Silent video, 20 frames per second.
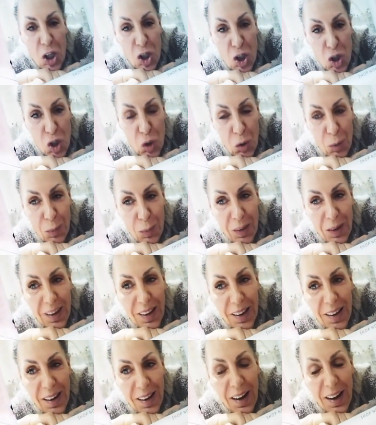took me,
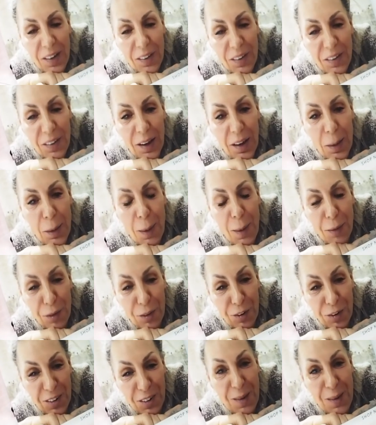I think, about three